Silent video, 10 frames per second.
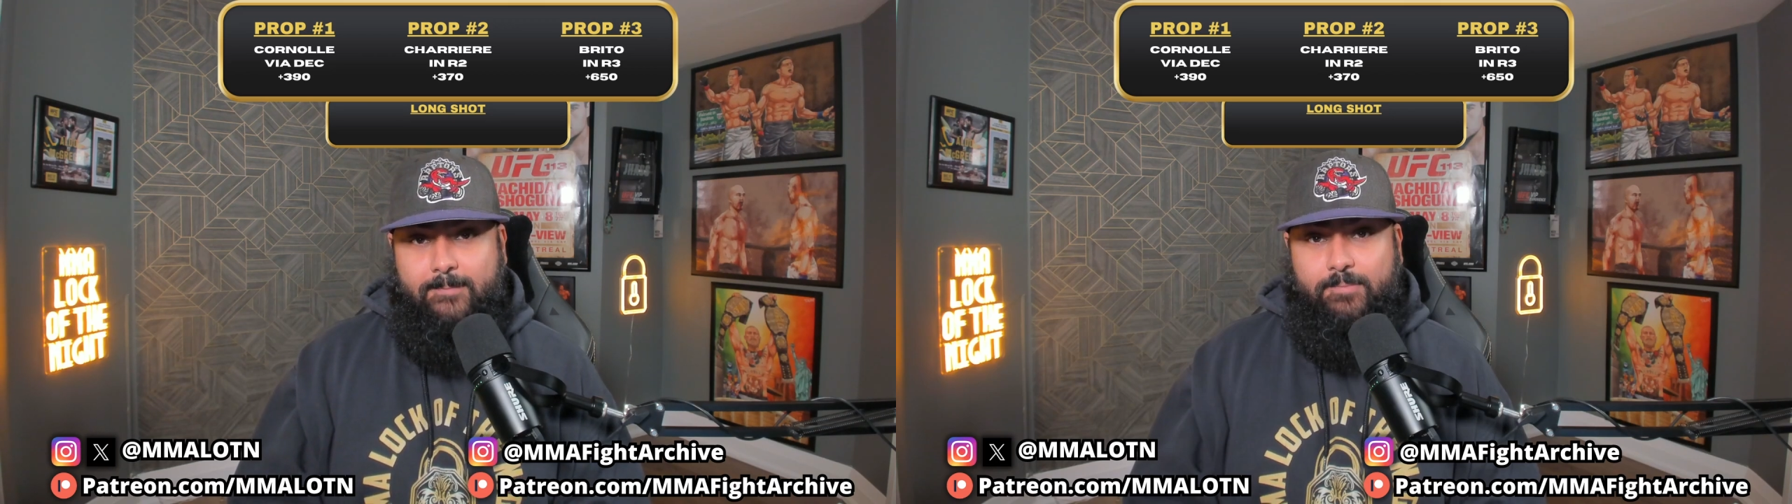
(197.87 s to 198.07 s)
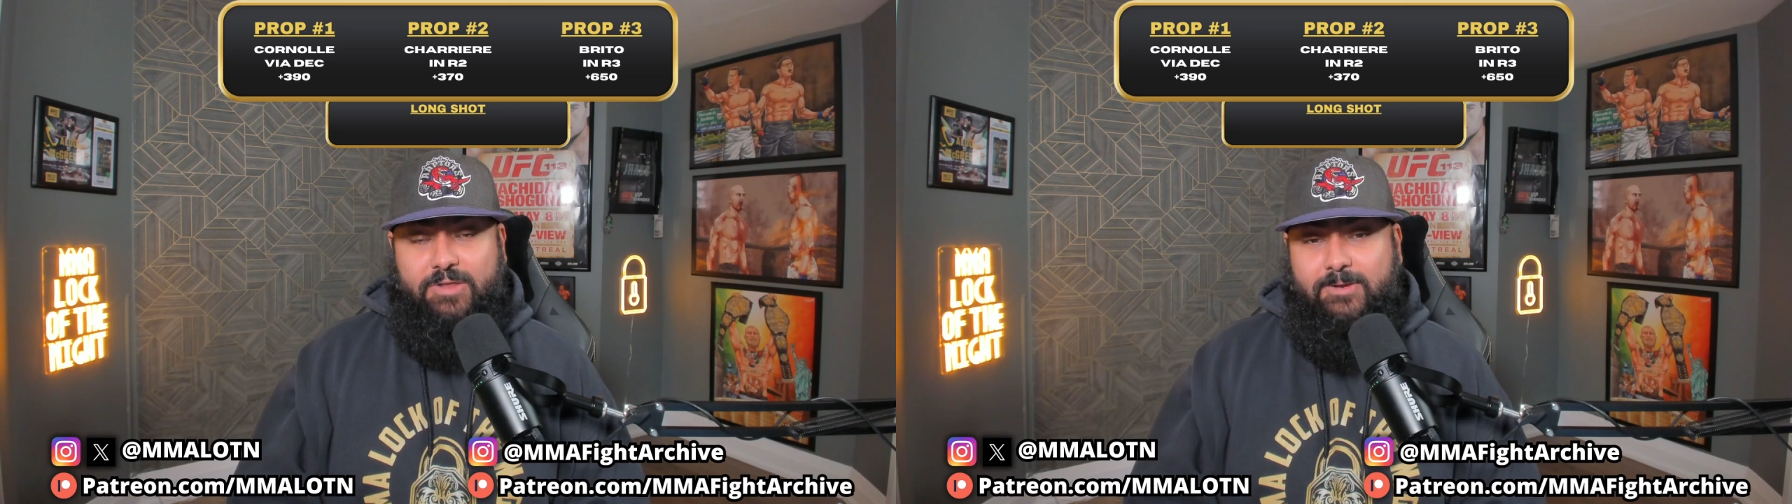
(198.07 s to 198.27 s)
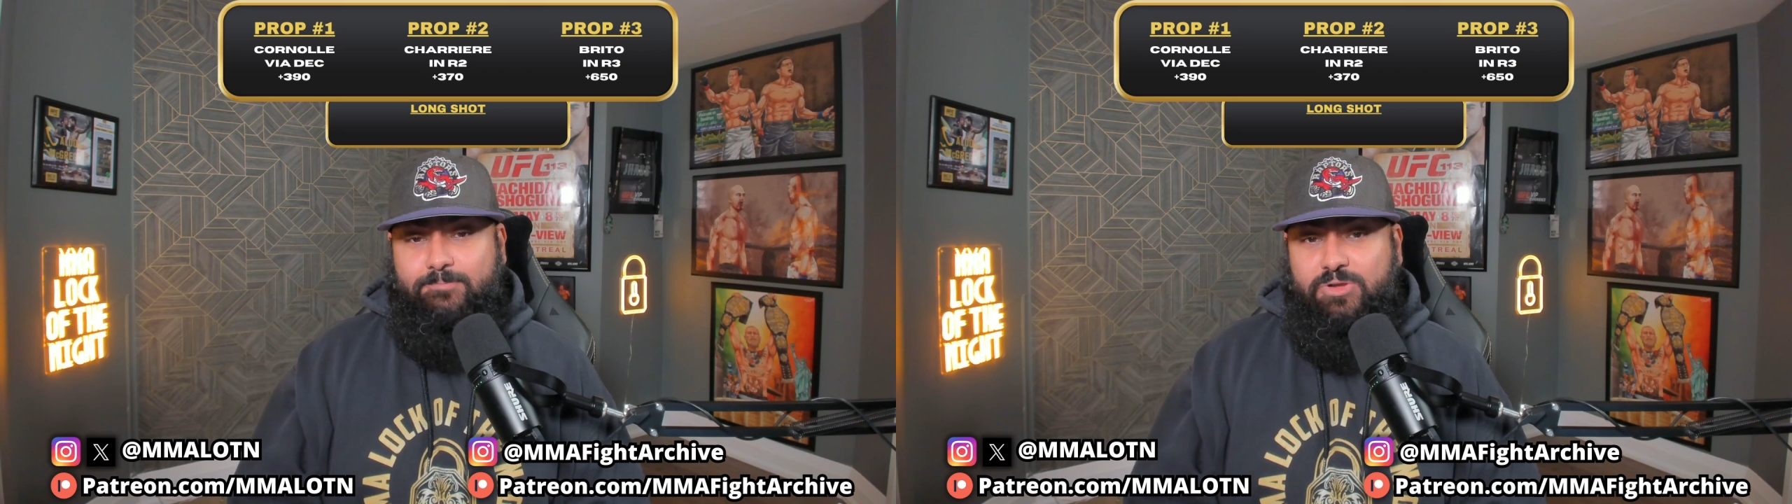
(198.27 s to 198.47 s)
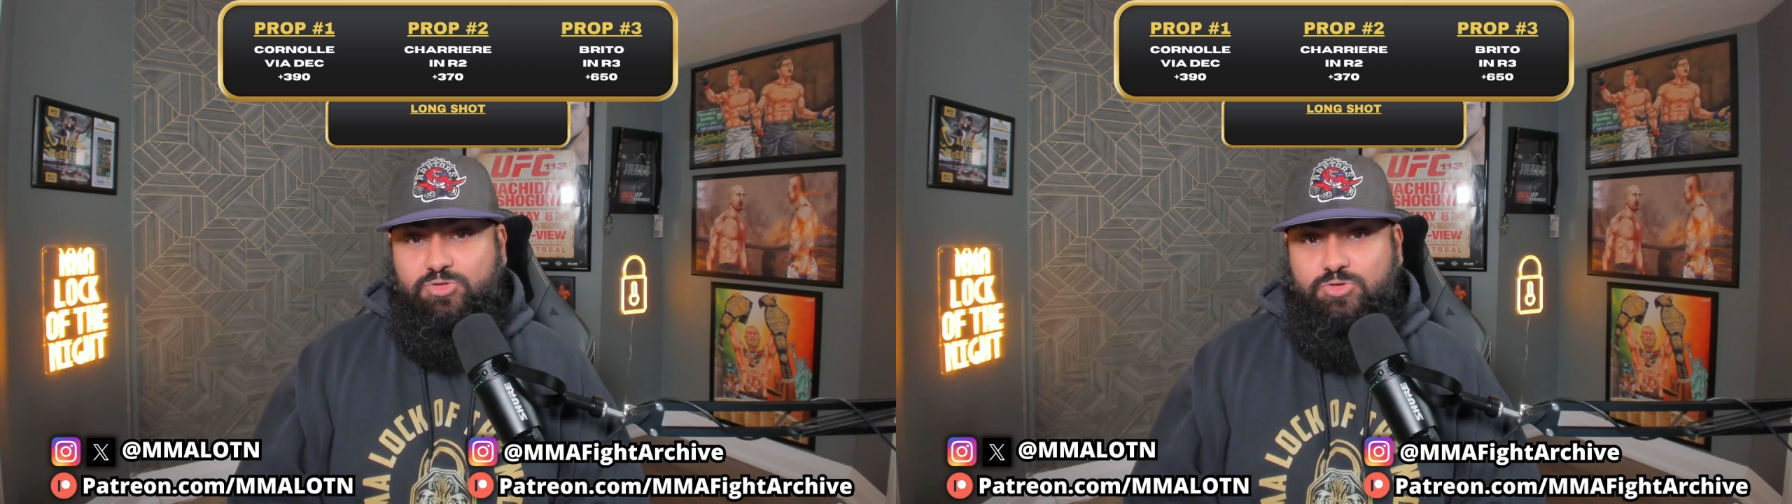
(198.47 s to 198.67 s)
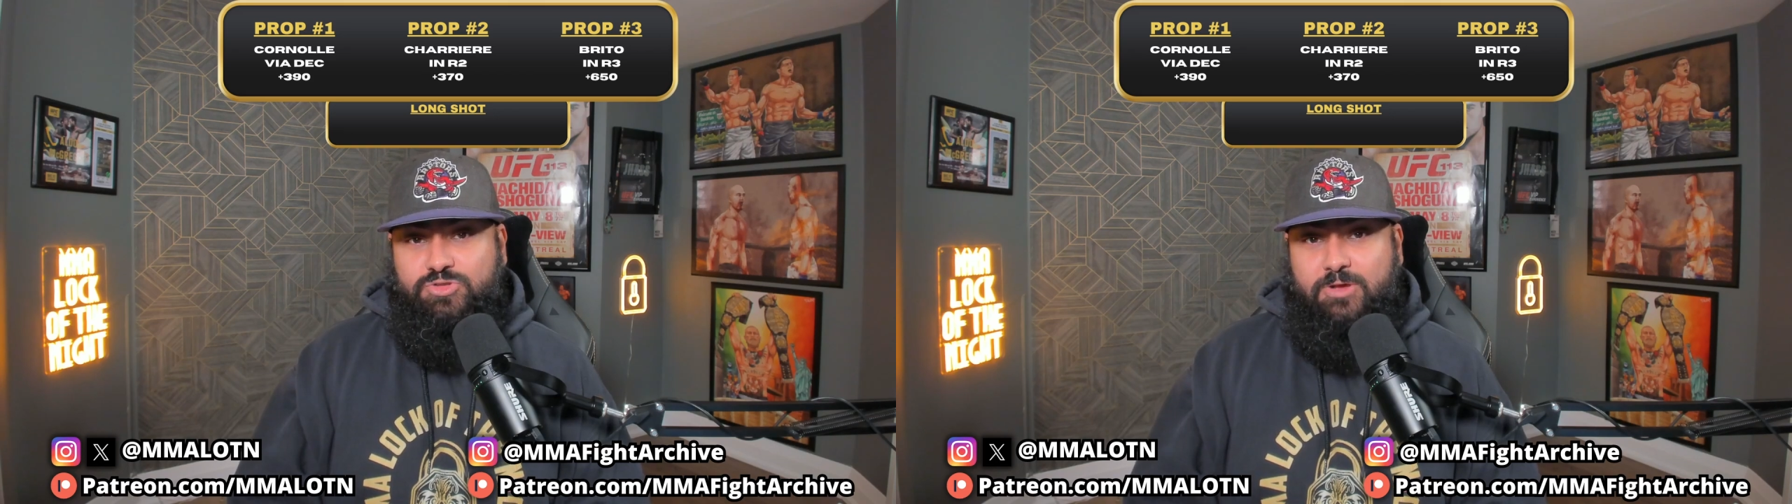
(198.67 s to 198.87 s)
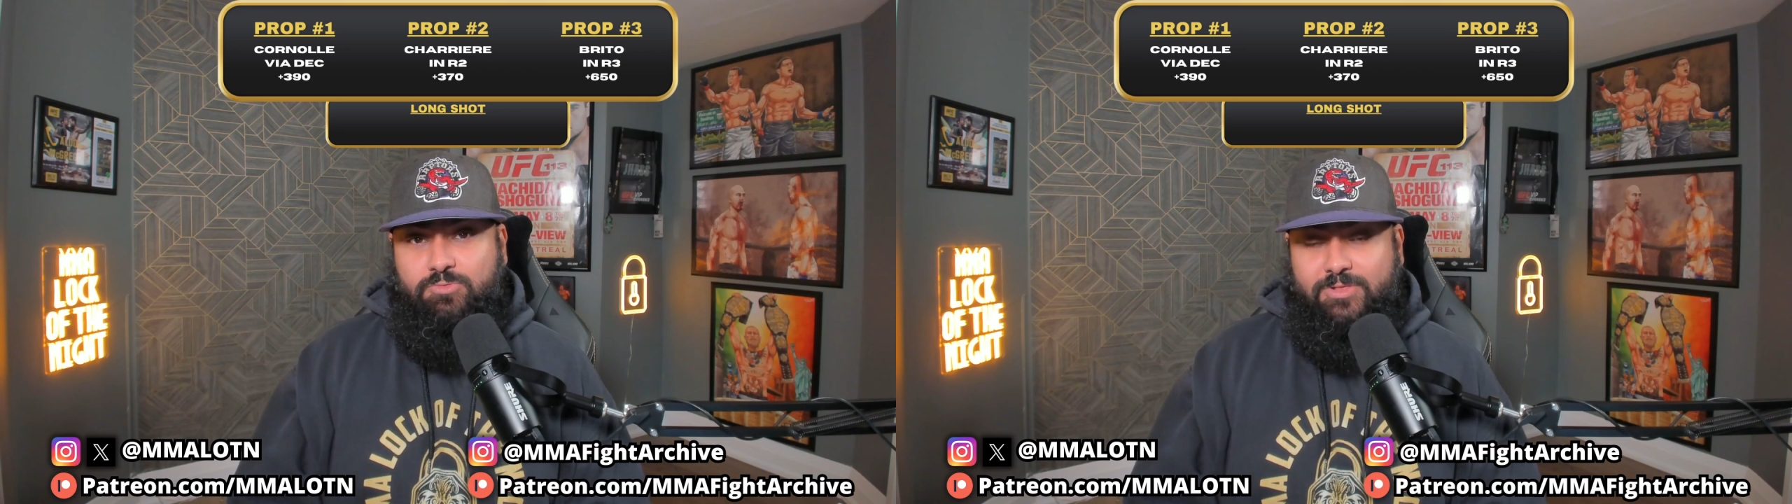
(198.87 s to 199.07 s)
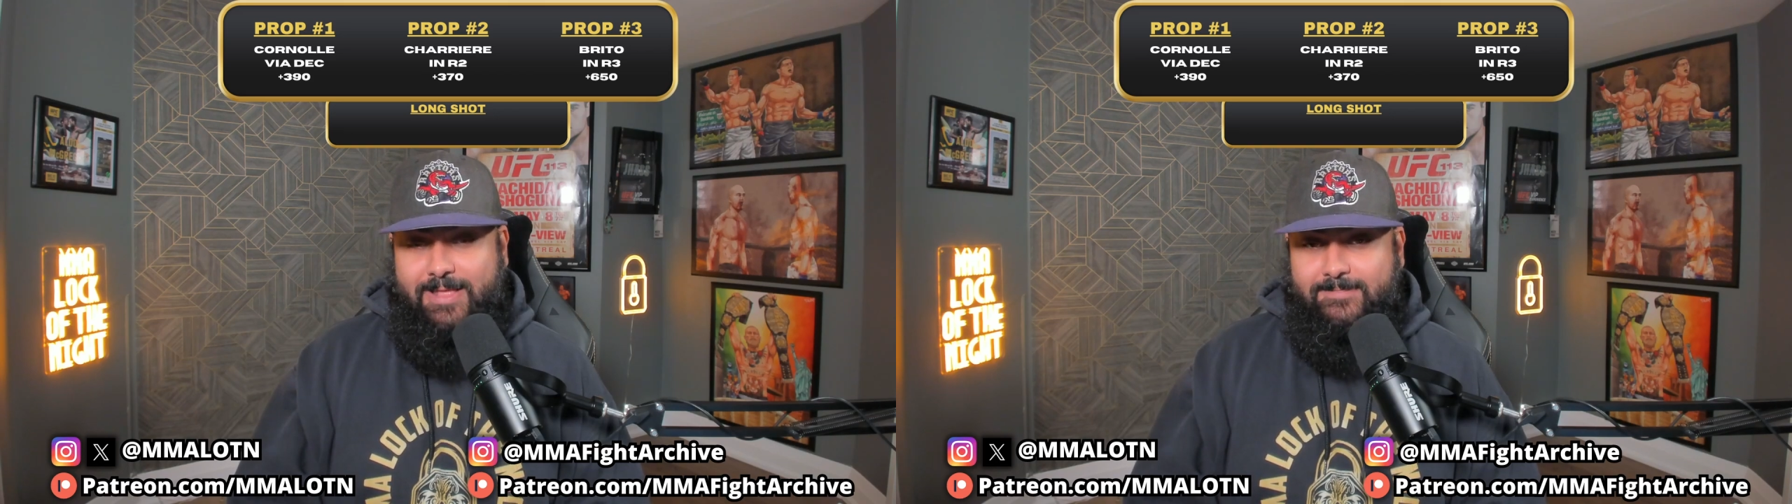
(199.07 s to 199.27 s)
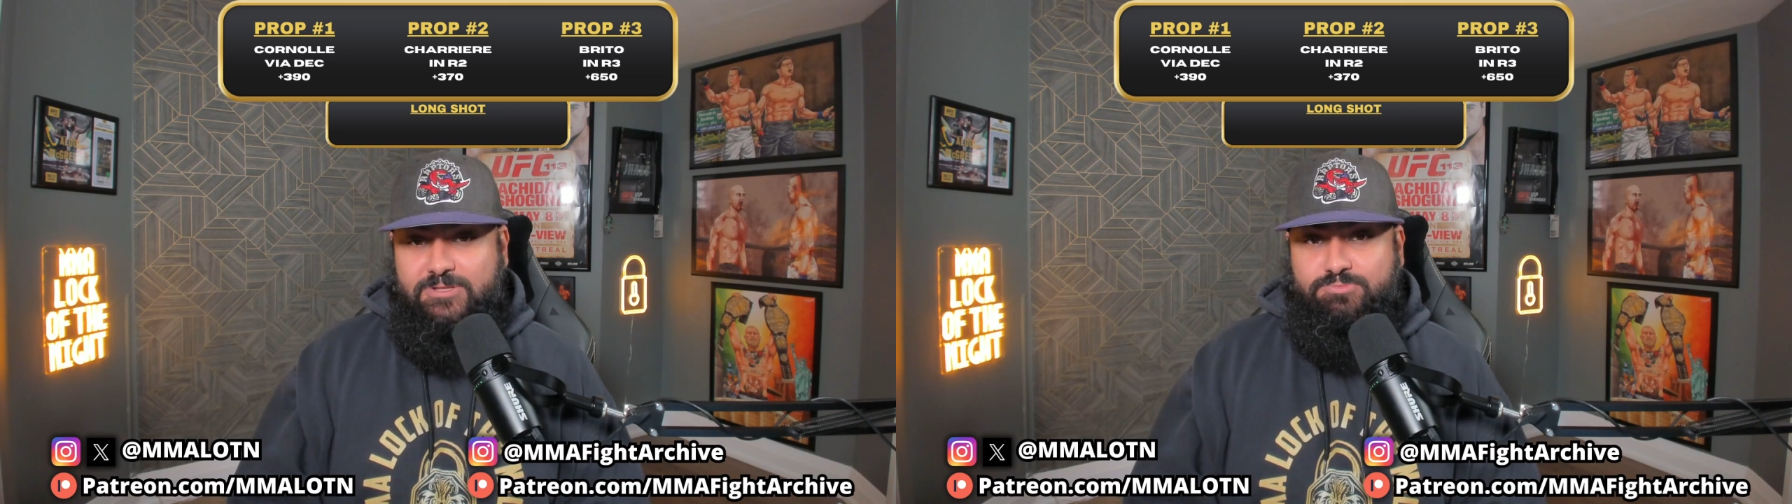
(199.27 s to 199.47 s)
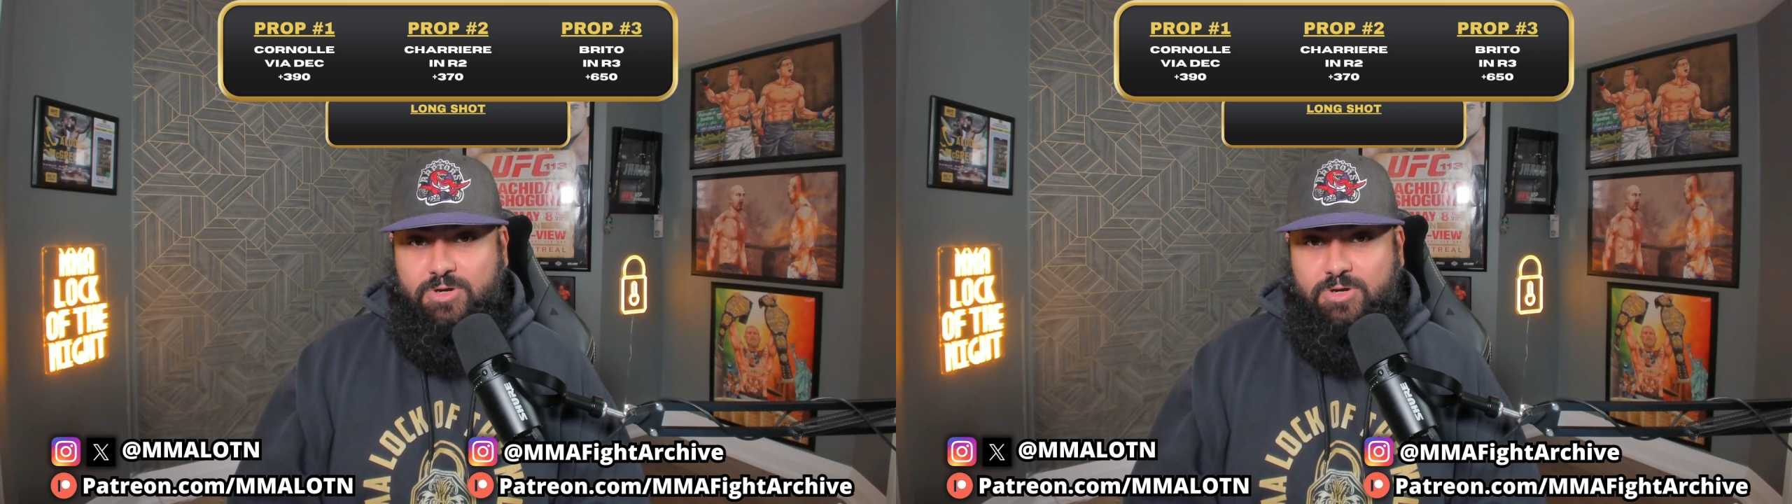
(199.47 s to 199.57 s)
But I think Brito's relentless